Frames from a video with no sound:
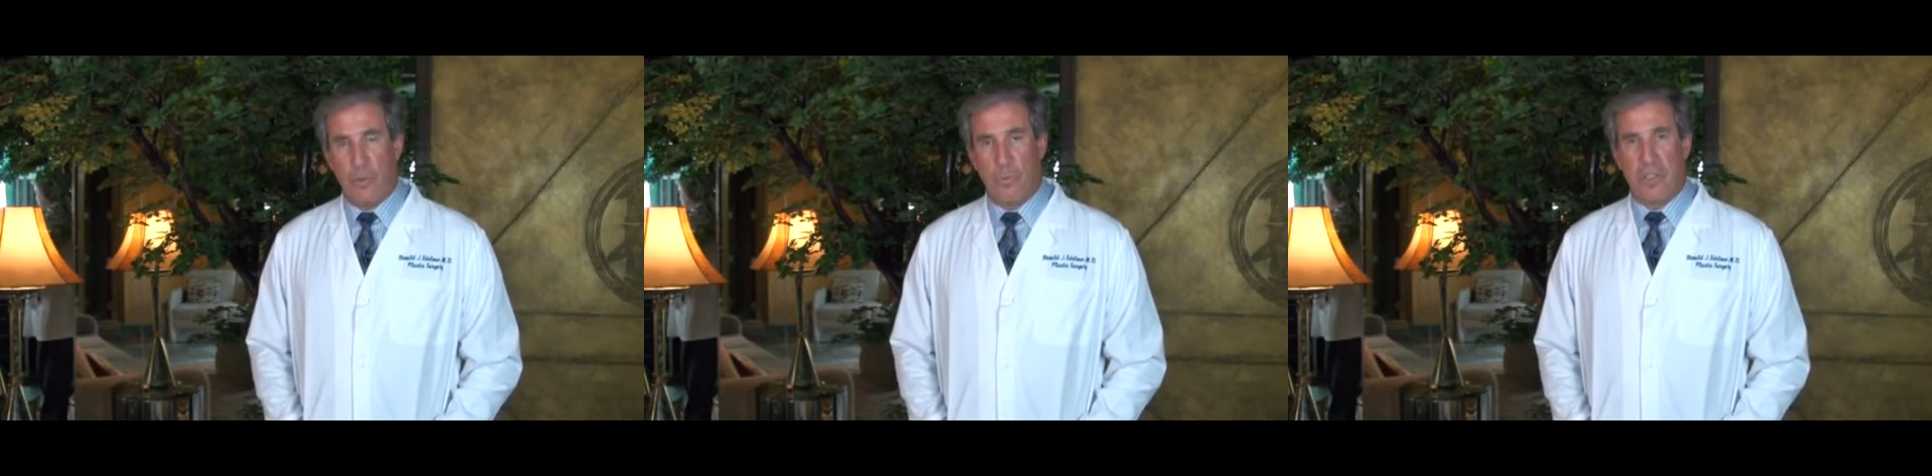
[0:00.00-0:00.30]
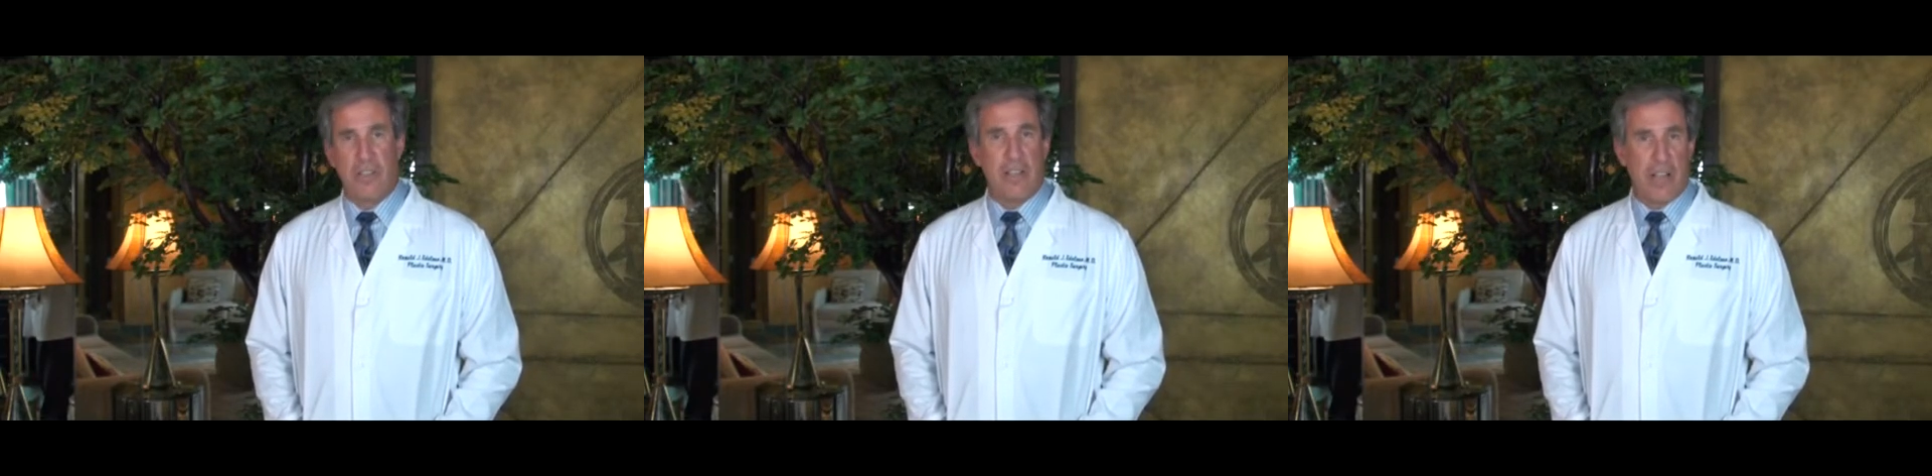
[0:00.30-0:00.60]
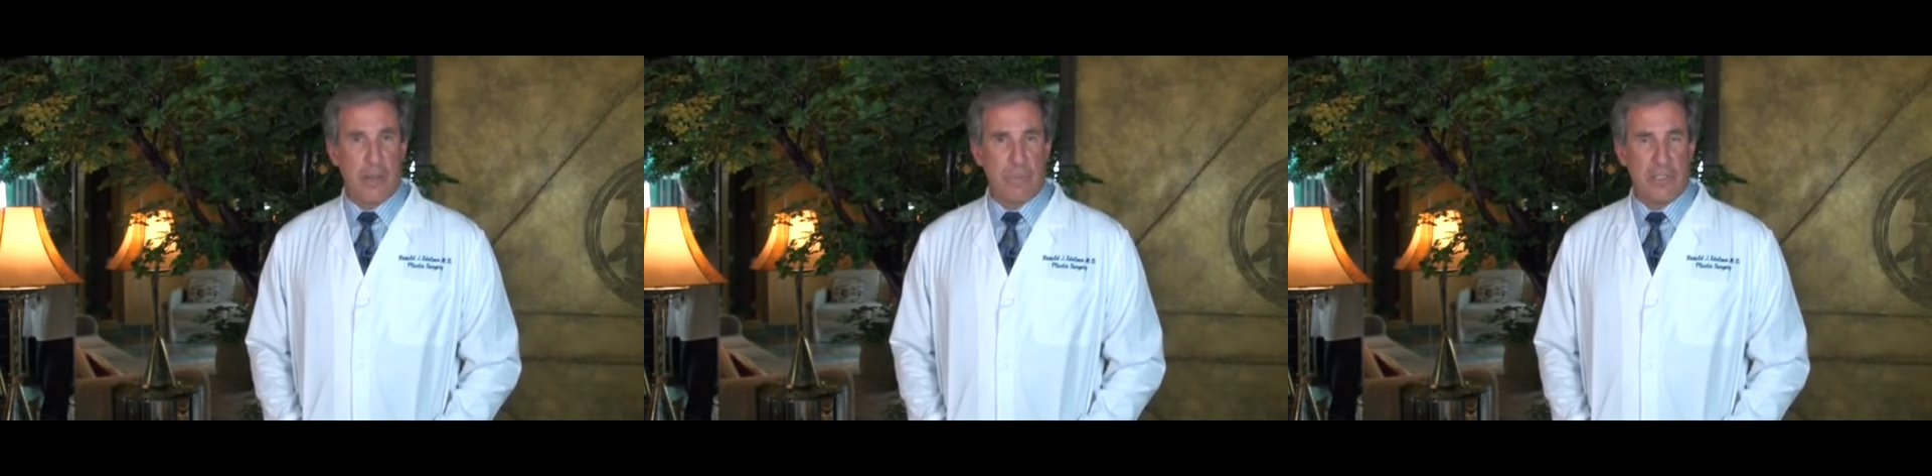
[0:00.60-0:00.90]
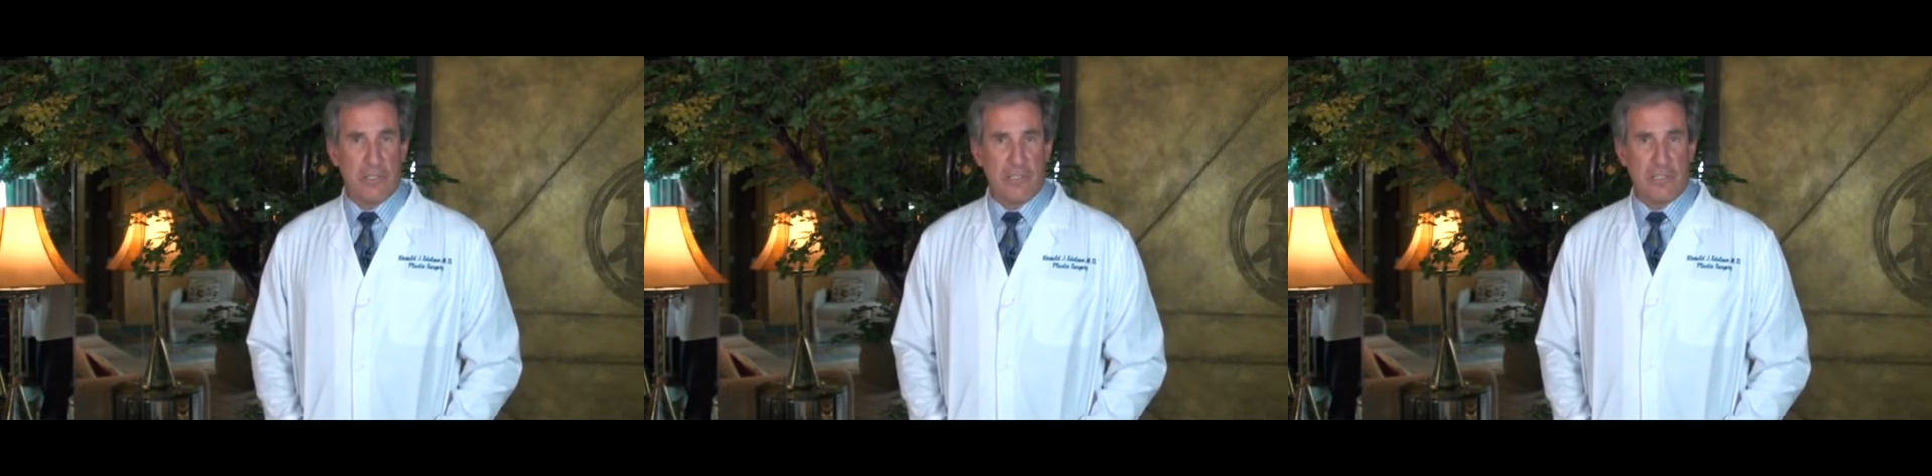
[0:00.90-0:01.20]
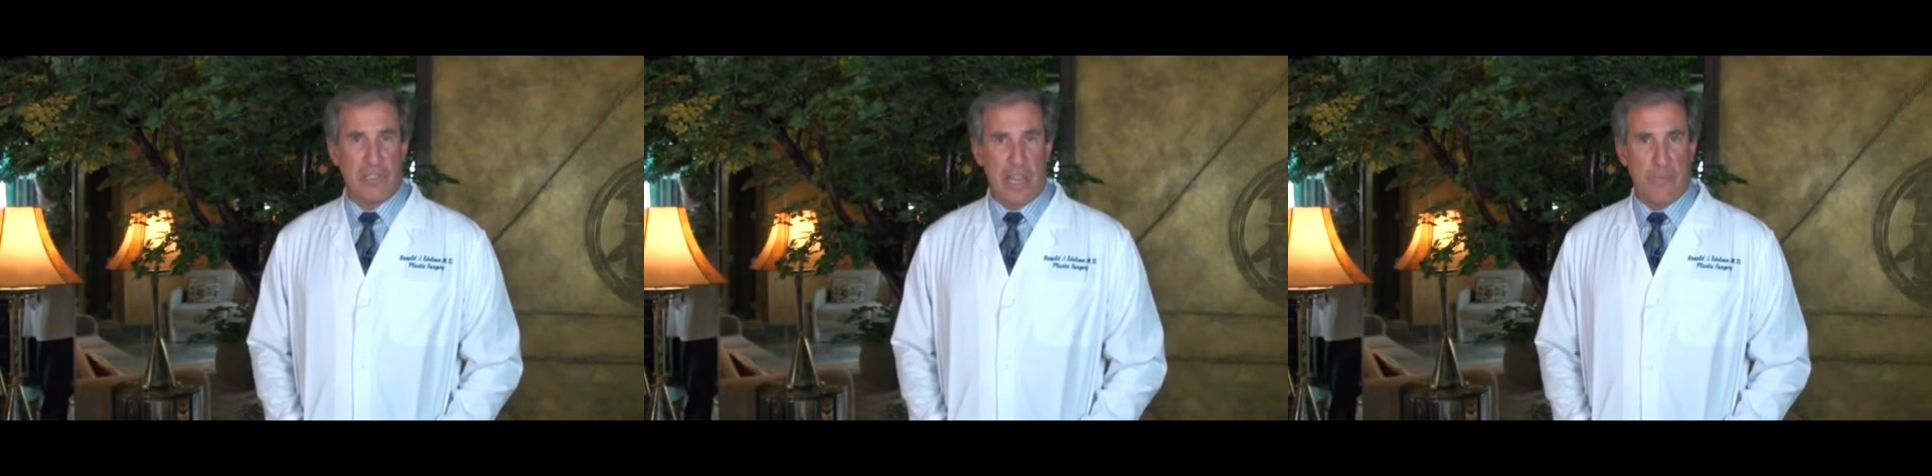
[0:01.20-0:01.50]
which accomplishes
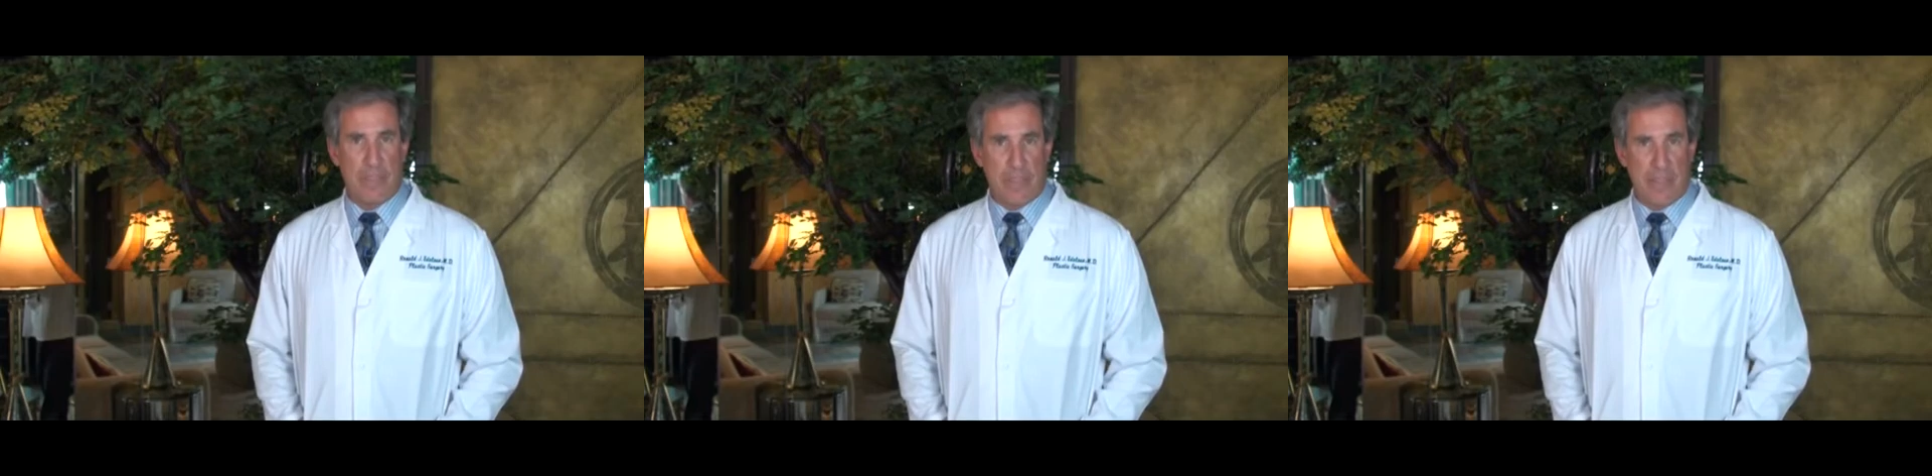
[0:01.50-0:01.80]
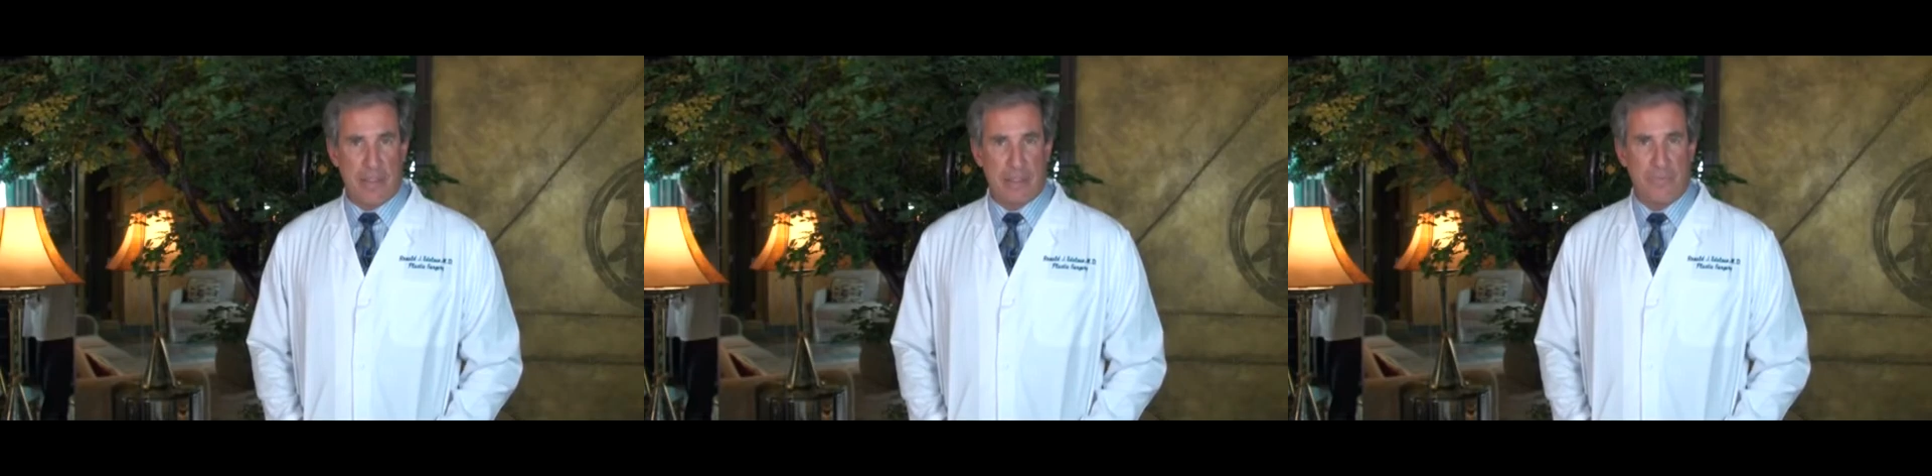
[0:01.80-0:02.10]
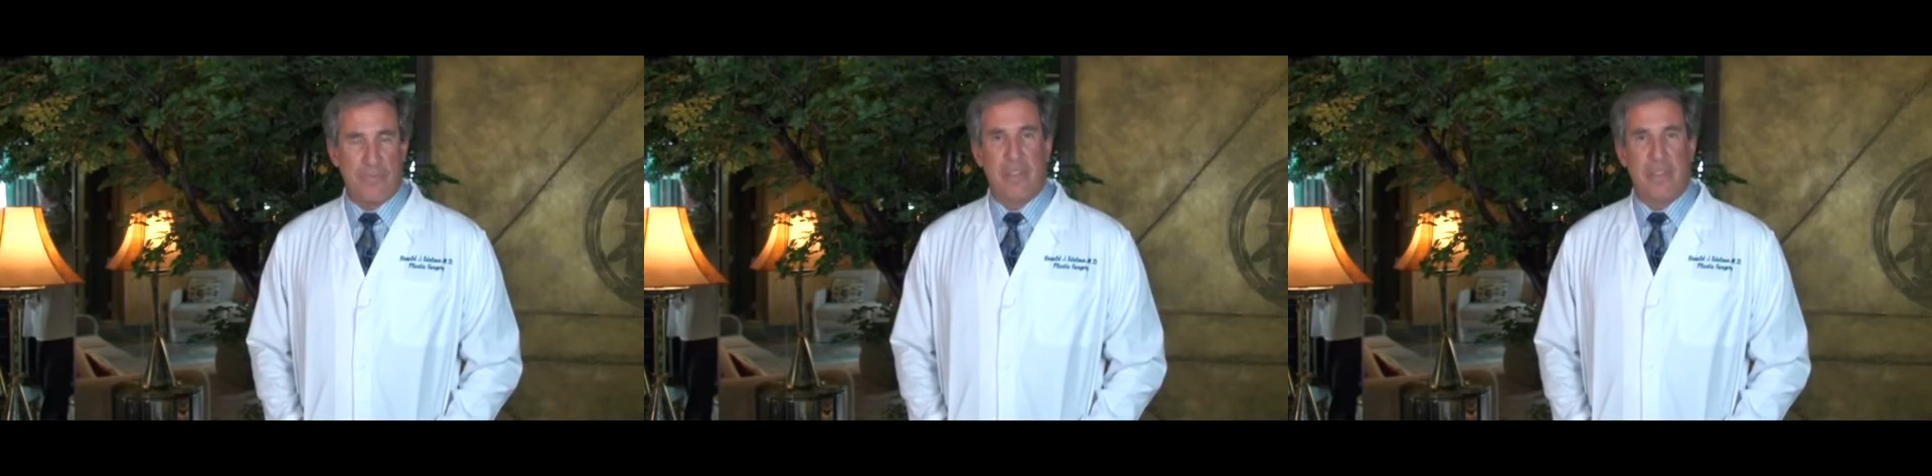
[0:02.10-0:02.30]
the same thing.